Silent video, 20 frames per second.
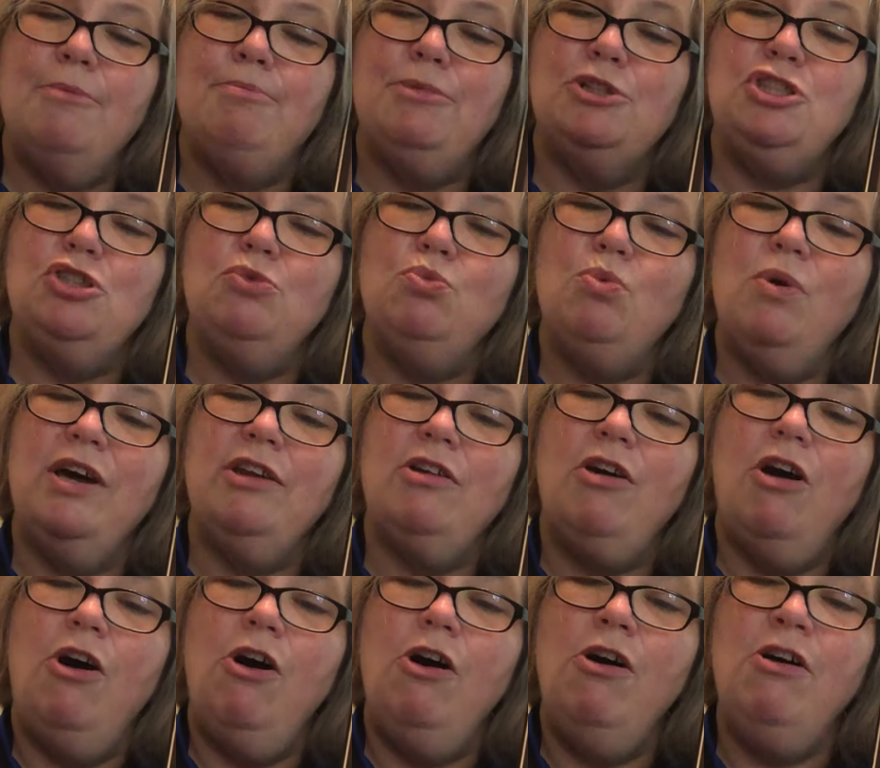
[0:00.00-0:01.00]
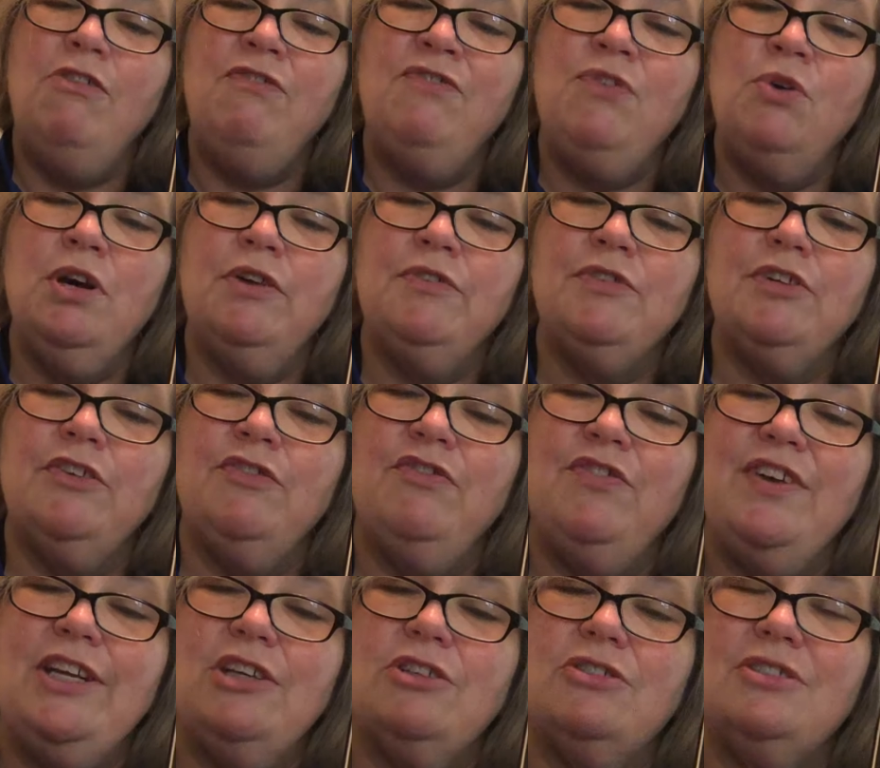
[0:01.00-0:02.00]
But you want all 4 of your
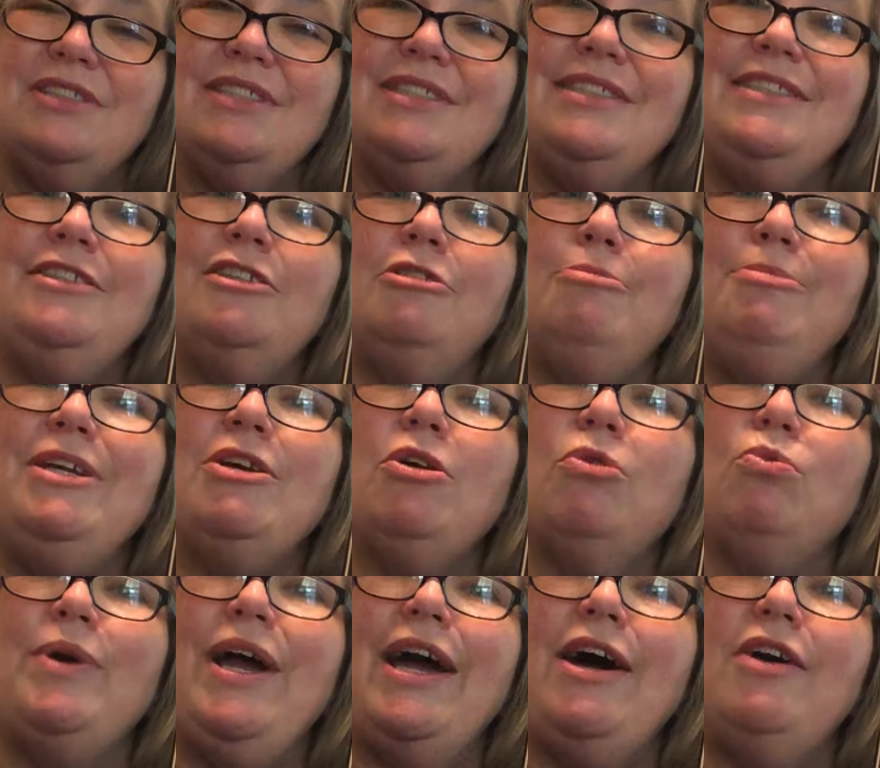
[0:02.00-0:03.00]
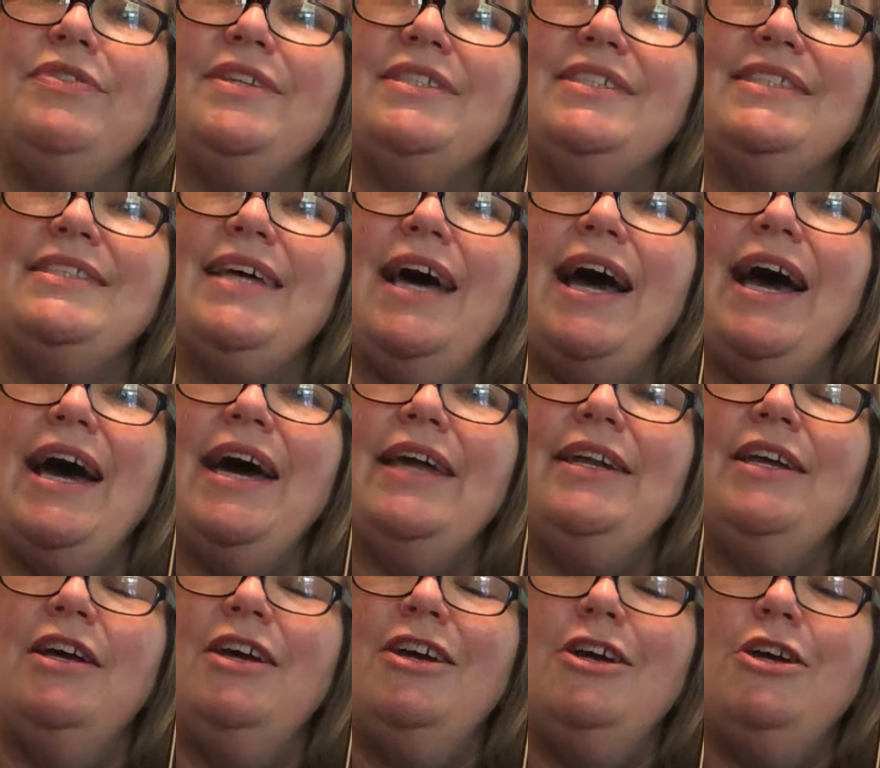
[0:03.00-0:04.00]
fingers to still be around the side.
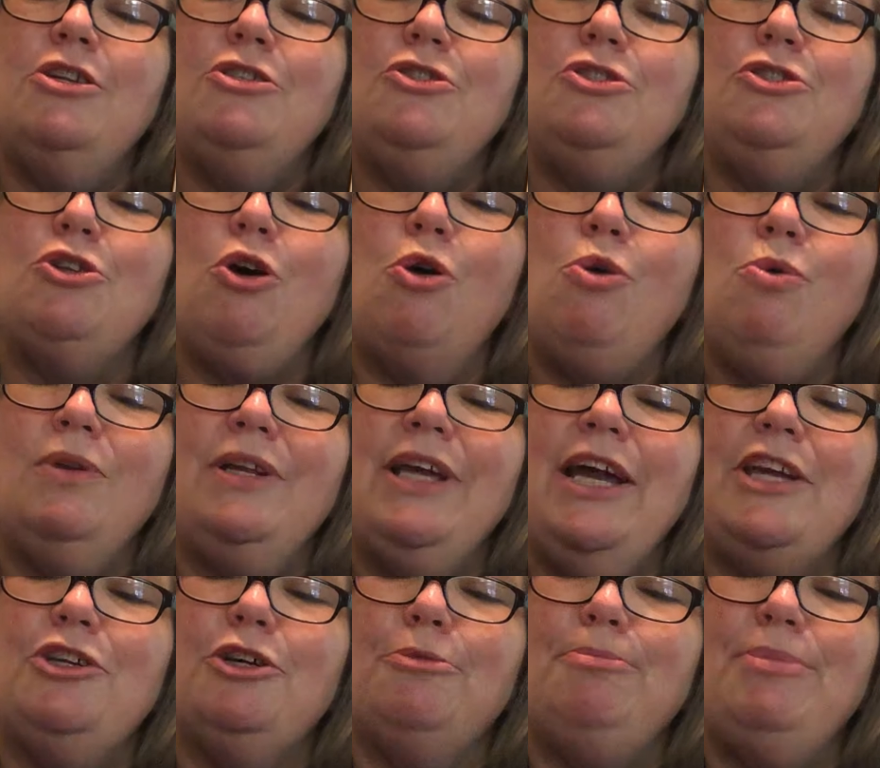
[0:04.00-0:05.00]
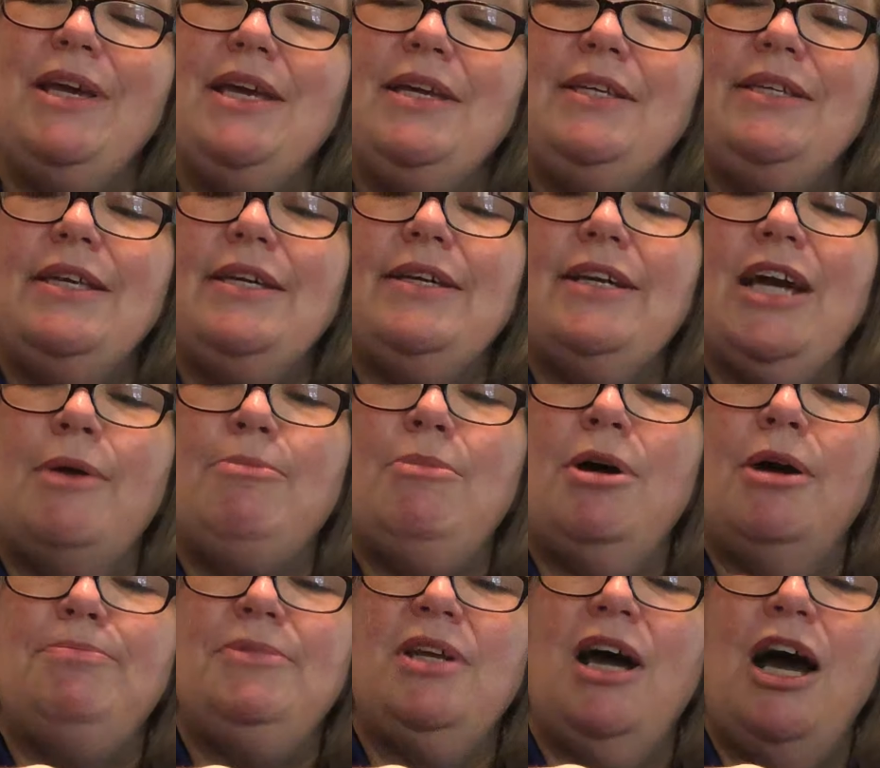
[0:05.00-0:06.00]
Don't let your pinky come
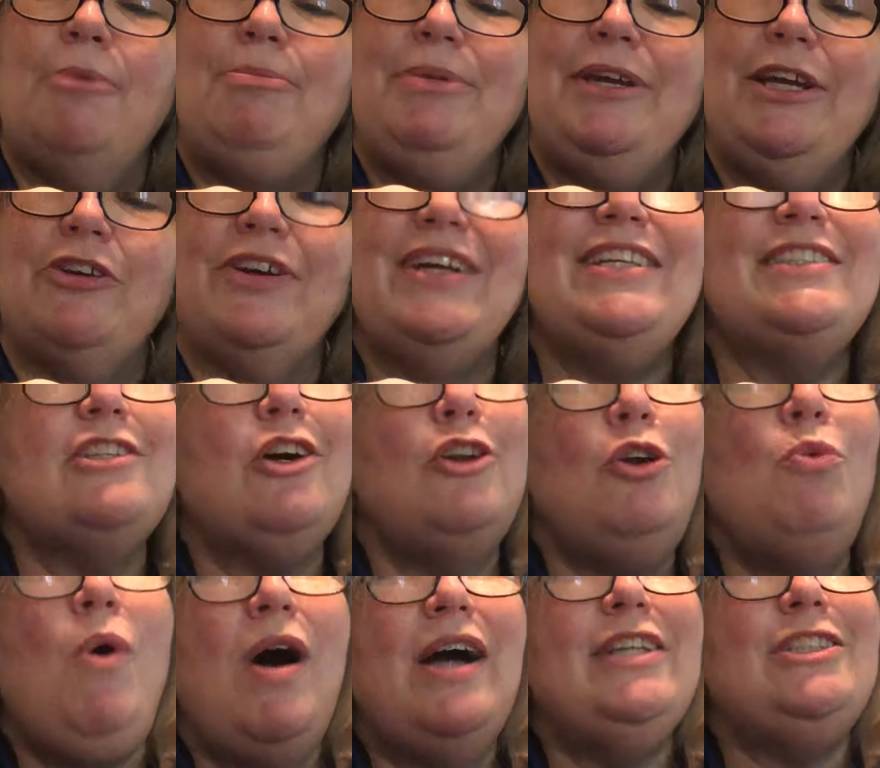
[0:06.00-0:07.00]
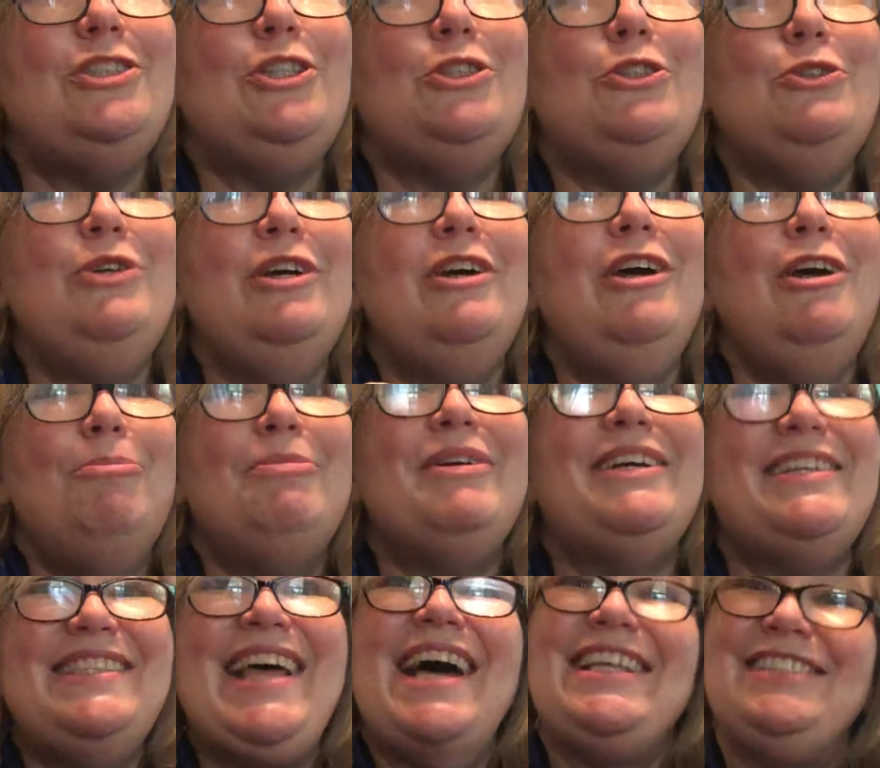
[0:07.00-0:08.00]
up top here. It's going to want to,
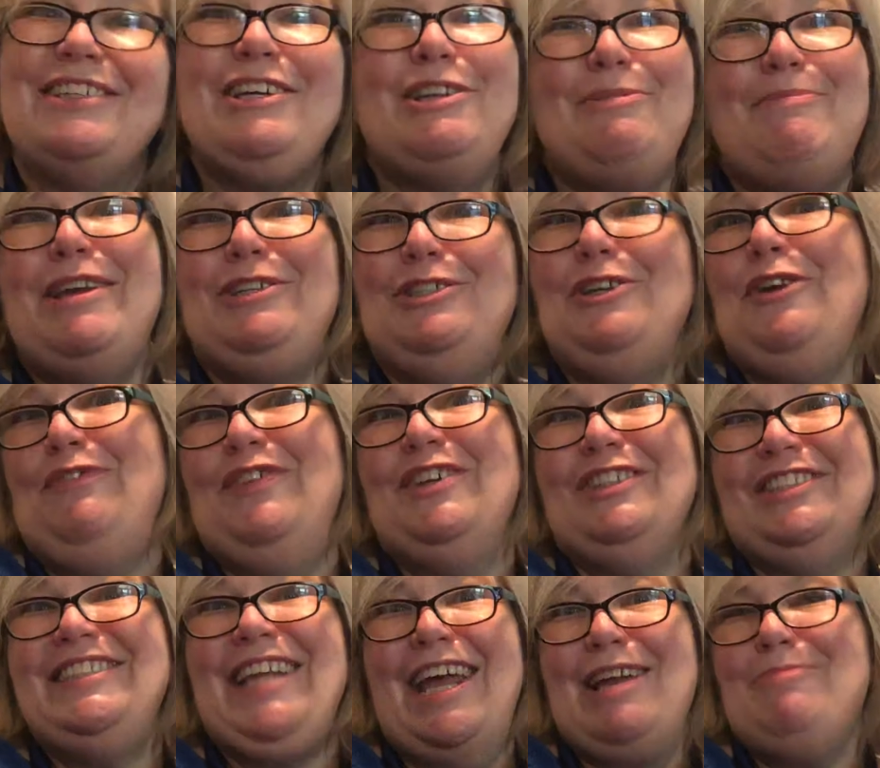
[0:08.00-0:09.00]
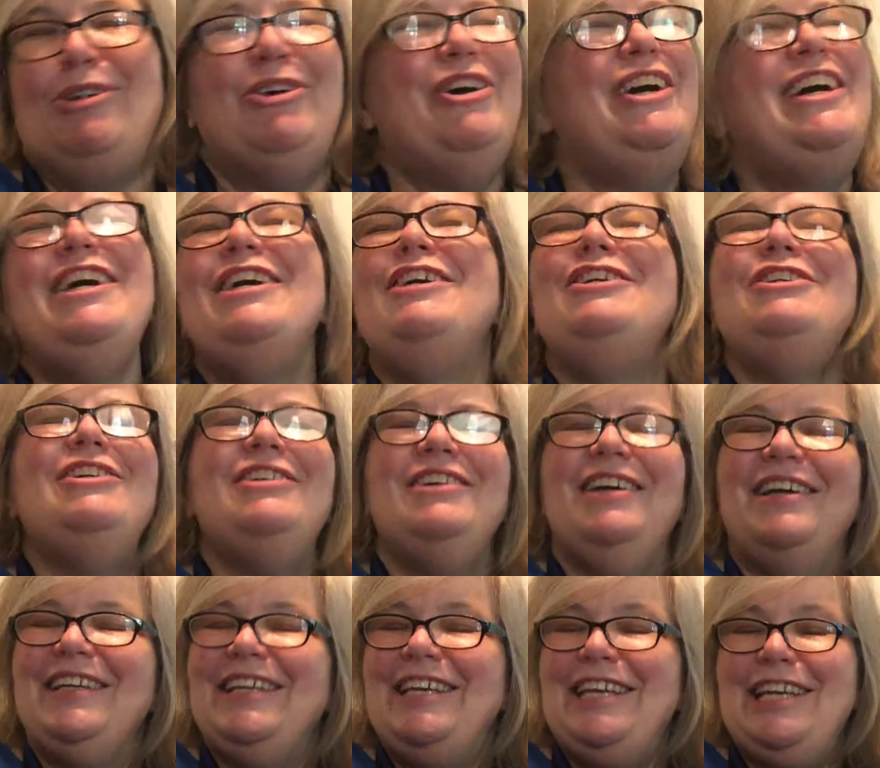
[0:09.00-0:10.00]
because that's going to make you feel stable.
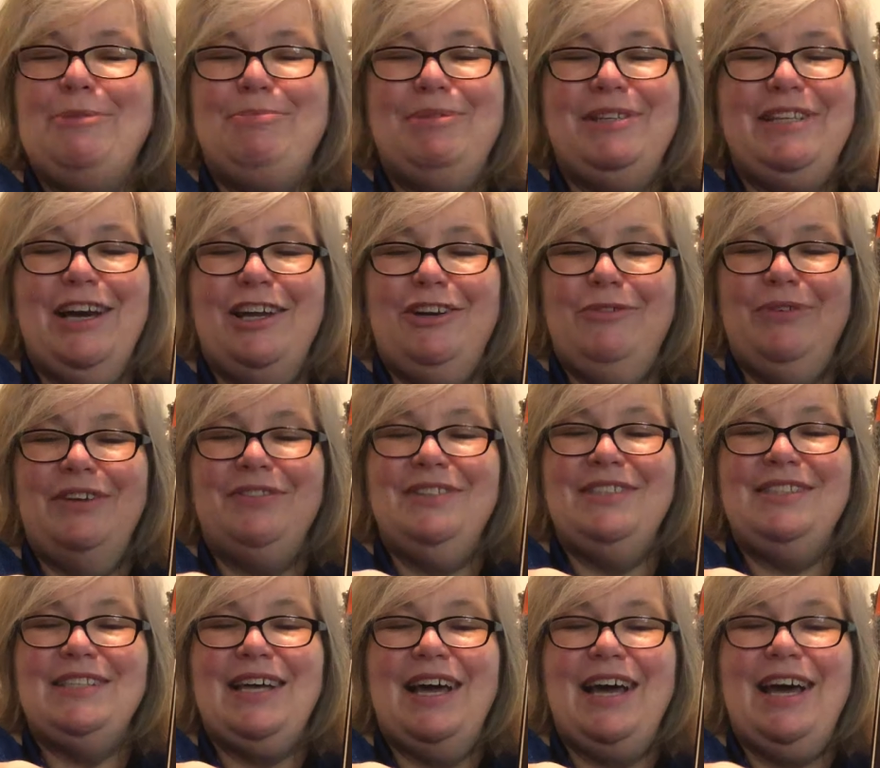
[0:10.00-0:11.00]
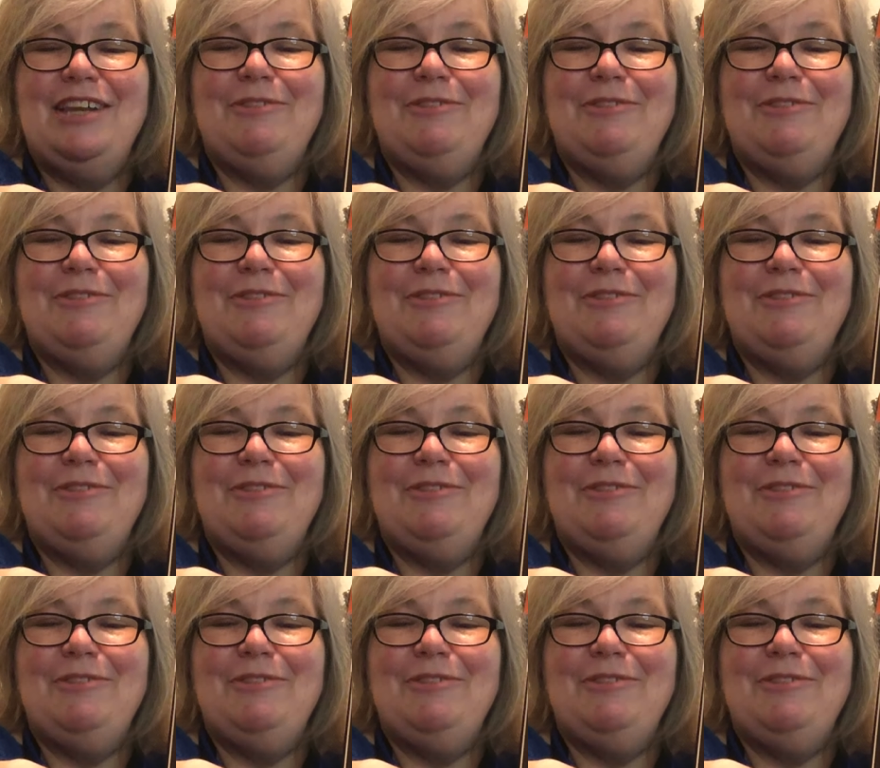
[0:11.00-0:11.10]
Keep it down around the side.